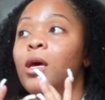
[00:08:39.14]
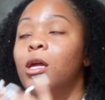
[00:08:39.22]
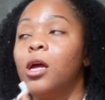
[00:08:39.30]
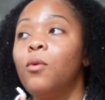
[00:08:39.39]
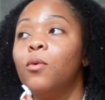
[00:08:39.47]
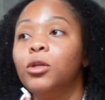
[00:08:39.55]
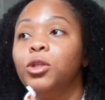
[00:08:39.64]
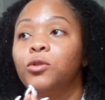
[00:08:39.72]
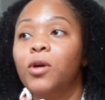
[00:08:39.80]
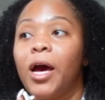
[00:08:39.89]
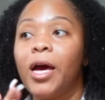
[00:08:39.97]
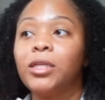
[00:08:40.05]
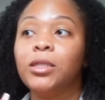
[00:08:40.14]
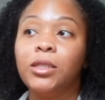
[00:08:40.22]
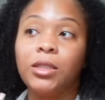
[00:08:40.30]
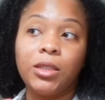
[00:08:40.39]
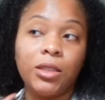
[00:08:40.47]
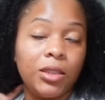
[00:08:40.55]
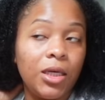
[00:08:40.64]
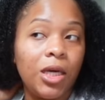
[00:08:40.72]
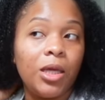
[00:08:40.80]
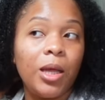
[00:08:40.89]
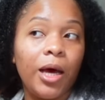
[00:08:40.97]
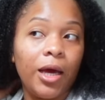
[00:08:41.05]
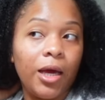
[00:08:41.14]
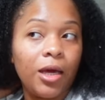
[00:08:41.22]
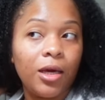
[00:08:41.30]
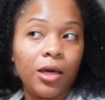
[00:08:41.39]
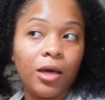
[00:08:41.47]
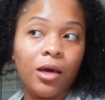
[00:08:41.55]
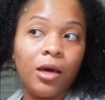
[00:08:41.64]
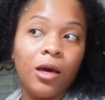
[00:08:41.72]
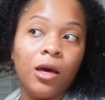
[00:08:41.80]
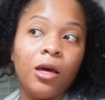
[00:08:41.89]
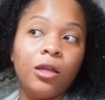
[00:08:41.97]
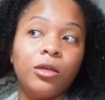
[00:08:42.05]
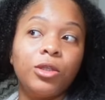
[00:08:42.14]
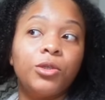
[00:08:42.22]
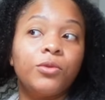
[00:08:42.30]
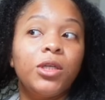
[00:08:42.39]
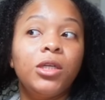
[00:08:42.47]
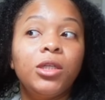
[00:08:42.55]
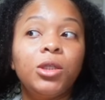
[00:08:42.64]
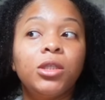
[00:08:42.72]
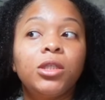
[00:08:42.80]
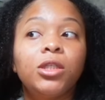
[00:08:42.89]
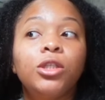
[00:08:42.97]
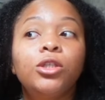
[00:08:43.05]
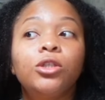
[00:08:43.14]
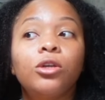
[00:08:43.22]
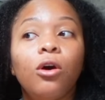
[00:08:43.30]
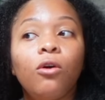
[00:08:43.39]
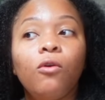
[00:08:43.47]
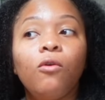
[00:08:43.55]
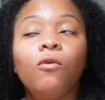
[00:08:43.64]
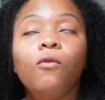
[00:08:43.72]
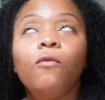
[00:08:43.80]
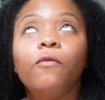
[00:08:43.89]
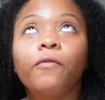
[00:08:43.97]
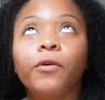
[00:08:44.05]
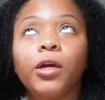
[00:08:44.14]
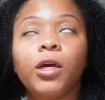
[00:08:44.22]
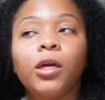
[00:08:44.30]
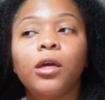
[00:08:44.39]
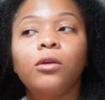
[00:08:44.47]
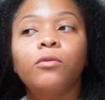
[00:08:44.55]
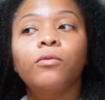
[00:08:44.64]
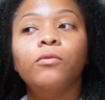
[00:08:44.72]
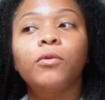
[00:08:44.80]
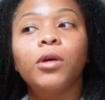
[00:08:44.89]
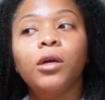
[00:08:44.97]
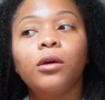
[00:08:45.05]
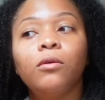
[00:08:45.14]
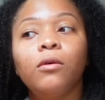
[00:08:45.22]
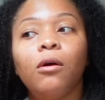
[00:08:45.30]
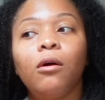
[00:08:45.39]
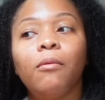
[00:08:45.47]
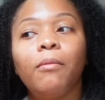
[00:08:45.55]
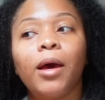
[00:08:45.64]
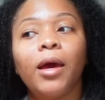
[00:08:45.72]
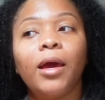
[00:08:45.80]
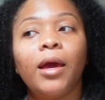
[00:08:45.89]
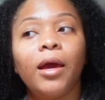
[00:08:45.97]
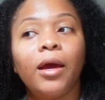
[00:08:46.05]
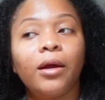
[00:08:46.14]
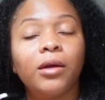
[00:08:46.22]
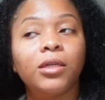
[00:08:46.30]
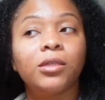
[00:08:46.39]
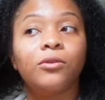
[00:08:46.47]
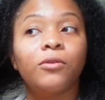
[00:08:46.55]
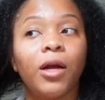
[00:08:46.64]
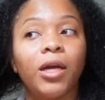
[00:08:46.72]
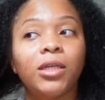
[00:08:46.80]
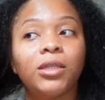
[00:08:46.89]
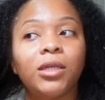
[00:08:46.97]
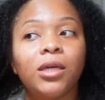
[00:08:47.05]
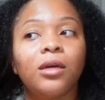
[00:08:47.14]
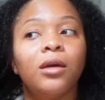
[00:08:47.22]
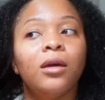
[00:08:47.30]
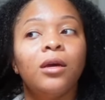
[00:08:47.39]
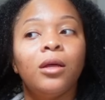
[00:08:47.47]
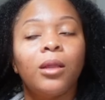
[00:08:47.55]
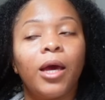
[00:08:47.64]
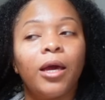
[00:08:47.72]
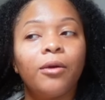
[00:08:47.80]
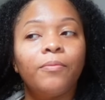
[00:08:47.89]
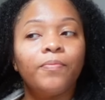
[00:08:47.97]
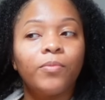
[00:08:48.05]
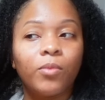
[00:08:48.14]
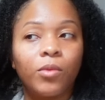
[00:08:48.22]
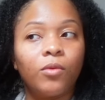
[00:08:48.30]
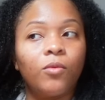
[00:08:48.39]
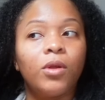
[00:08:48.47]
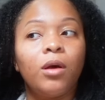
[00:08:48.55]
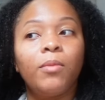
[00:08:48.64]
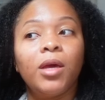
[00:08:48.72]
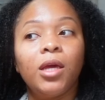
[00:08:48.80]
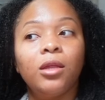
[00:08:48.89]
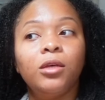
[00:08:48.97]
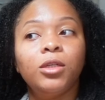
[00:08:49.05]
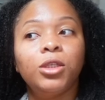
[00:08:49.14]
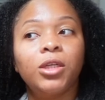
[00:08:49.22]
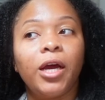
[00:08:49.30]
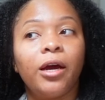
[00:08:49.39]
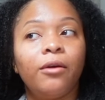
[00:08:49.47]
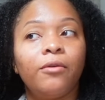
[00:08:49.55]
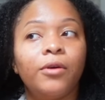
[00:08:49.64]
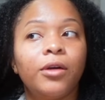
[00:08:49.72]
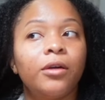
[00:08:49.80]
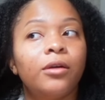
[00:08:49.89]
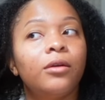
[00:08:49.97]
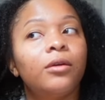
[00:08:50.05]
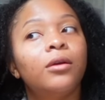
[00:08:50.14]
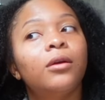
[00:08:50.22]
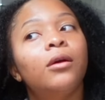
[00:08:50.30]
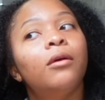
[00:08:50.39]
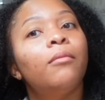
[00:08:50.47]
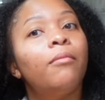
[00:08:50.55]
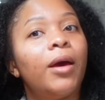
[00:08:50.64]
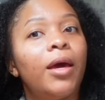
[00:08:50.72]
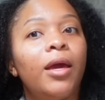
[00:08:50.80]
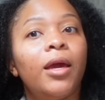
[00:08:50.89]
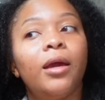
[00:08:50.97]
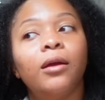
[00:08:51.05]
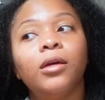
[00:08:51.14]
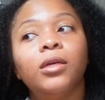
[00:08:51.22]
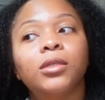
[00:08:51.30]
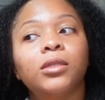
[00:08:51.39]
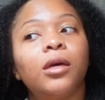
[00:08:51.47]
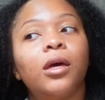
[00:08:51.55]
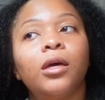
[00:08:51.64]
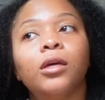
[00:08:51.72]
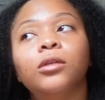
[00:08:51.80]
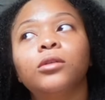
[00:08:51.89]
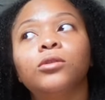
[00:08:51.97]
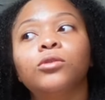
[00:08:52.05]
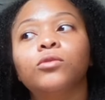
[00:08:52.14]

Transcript: and I want you guys to see, like, the shrinkage is so freaking real on my hair. It's crazy. Like, when I'm in the shower, my hair is like